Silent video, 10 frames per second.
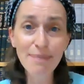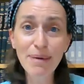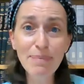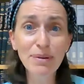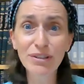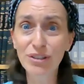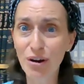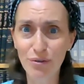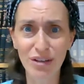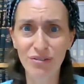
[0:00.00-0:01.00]
People
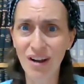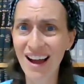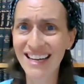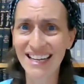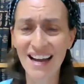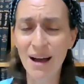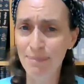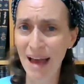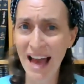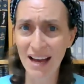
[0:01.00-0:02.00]
know that you're not going to come
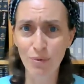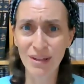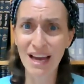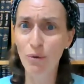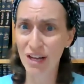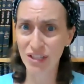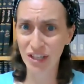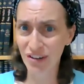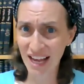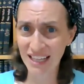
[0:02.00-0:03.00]
back without
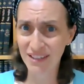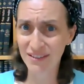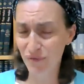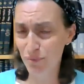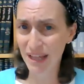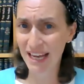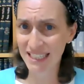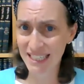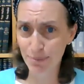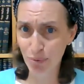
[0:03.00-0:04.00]
washing your hands for
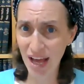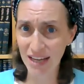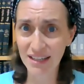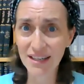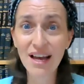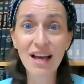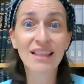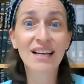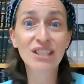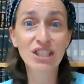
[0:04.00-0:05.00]
planning to eat bread.
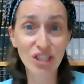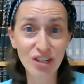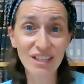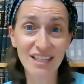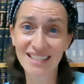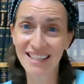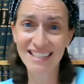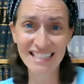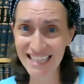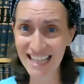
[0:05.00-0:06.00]
The concern is, and
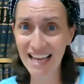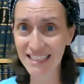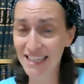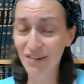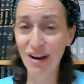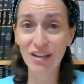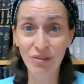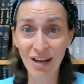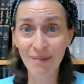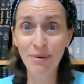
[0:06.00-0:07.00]
this is classic, right?
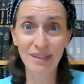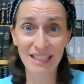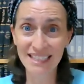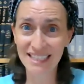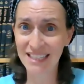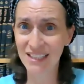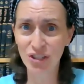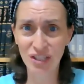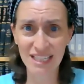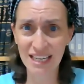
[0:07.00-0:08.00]
You come in with the intent to
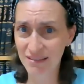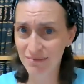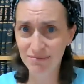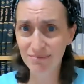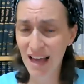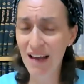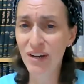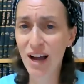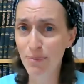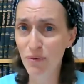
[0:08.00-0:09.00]
just eat, have
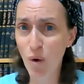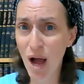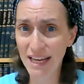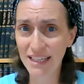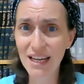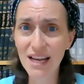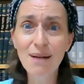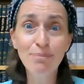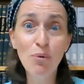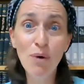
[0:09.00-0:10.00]
a cup of wine.
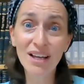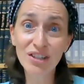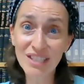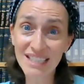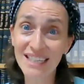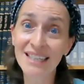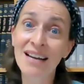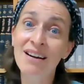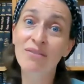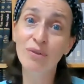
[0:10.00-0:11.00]
But while you're sitting
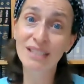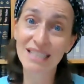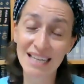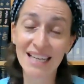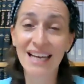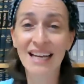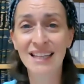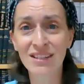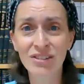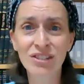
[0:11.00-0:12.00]
there, everyone's eating, and
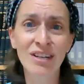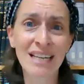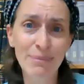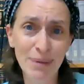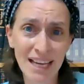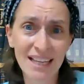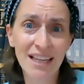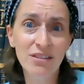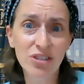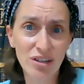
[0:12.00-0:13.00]
then you start nibbling, and
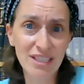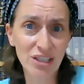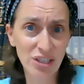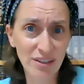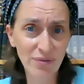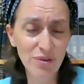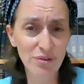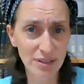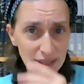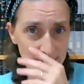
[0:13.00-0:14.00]
then you start touching the
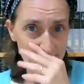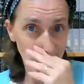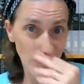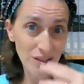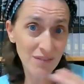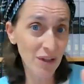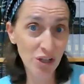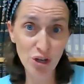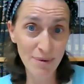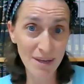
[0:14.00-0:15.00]
food. Now, first of all,
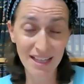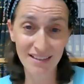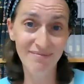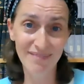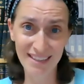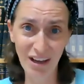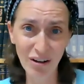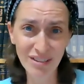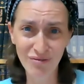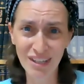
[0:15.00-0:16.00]
it could be that they
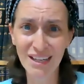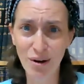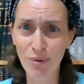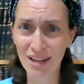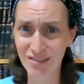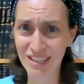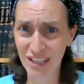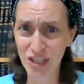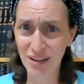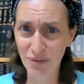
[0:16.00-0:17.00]
also really don't want you
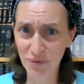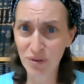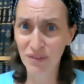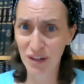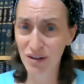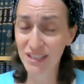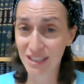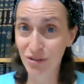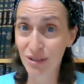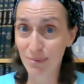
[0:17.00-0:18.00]
touching their food if they're
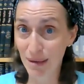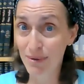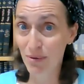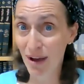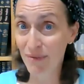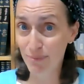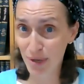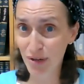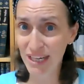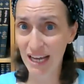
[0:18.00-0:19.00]
concerned that maybe you have
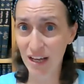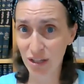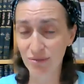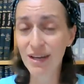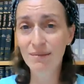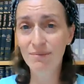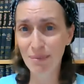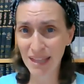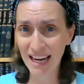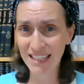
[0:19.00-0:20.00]
impurity on you.
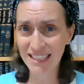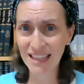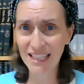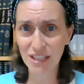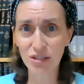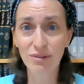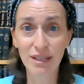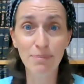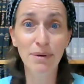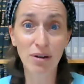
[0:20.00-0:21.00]
Maybe that has something to do
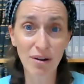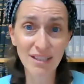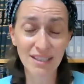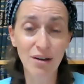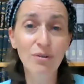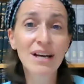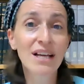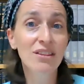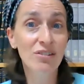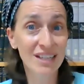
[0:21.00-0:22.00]
with it. But also,
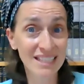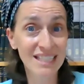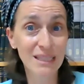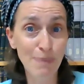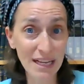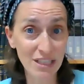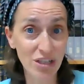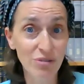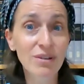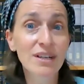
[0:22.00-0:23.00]
they're going to suspect
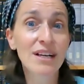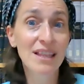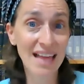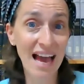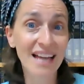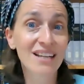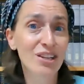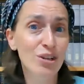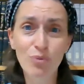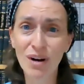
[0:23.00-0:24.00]
you that
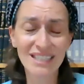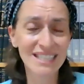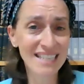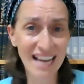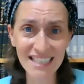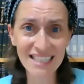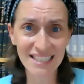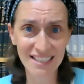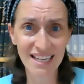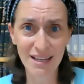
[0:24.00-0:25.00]
you weren't
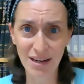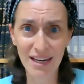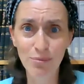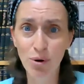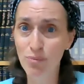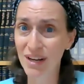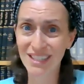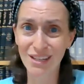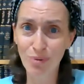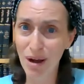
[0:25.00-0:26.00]
intending to eat any more
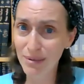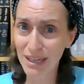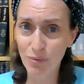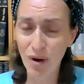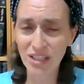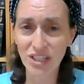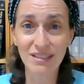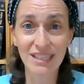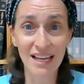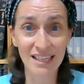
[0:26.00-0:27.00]
bread. So you probably didn't wash
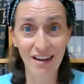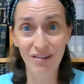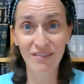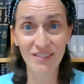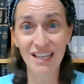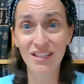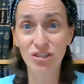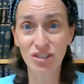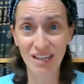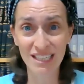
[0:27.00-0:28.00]
outside. And now all of a sudden
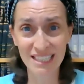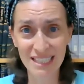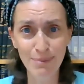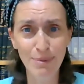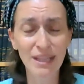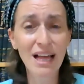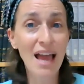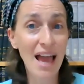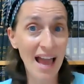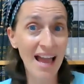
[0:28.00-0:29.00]
you're starting to nibble
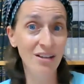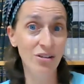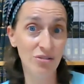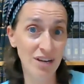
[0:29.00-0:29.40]
and you're